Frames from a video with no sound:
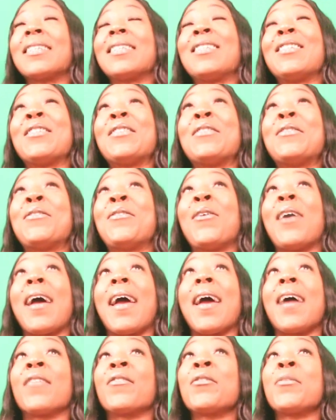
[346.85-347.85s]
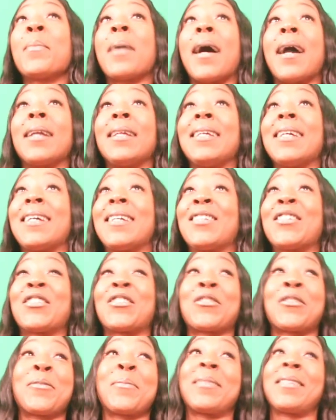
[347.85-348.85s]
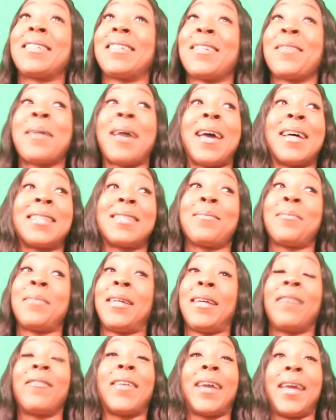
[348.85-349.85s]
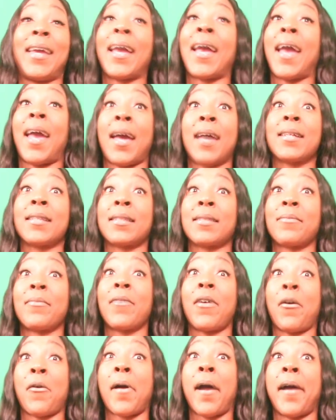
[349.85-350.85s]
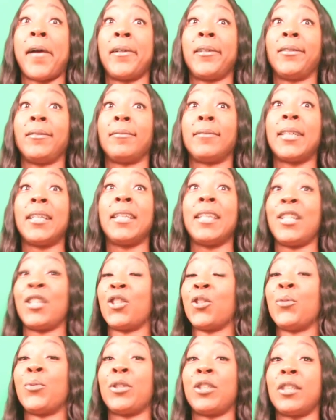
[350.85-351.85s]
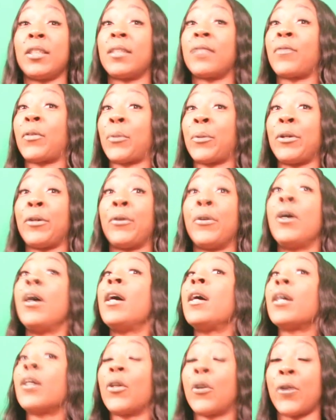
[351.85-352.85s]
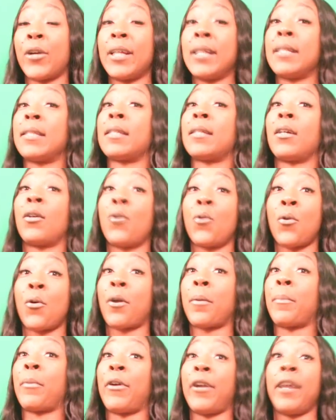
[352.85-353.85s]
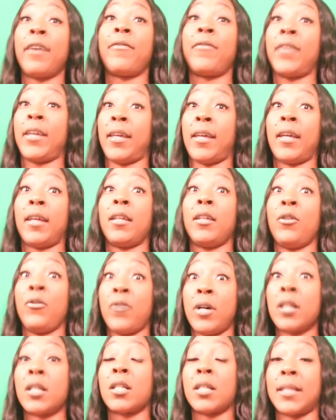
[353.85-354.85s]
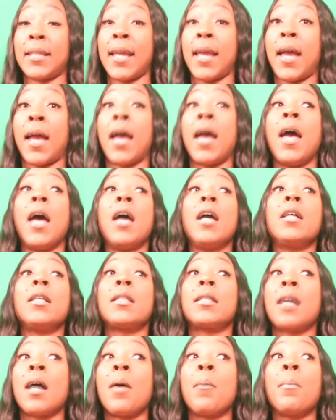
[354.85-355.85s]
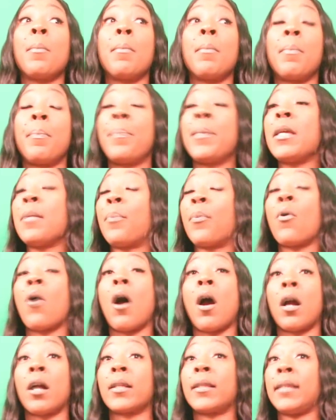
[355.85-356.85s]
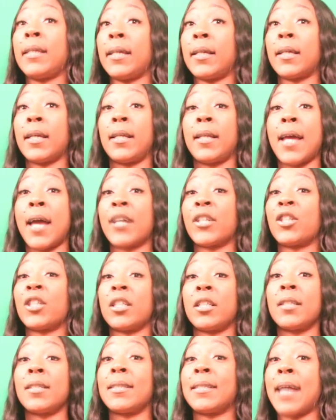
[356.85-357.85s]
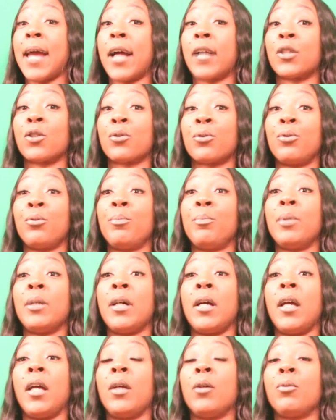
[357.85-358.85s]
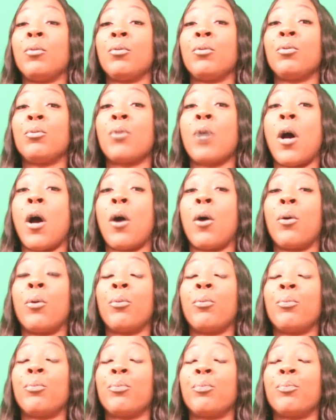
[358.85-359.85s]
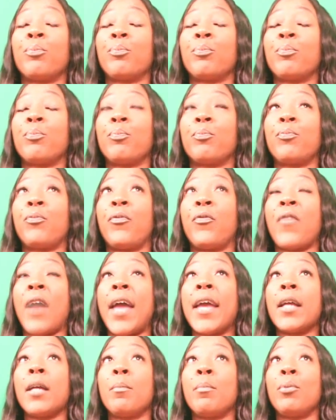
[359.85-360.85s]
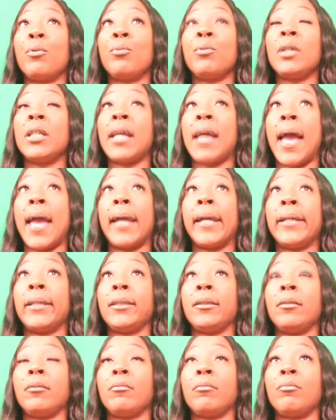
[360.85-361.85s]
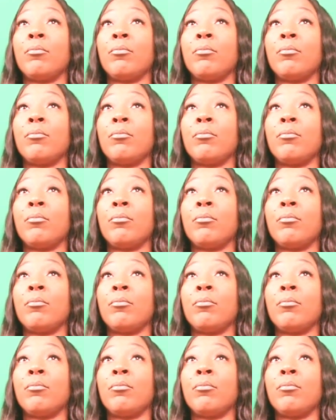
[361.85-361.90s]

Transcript: Dude, everybody in the strip club has a big fake ass. Okay? okay. Unless you was just for real greens and cornbread fed. You understand? Some people are thick and that shit is natural, but you know, fake booty ain't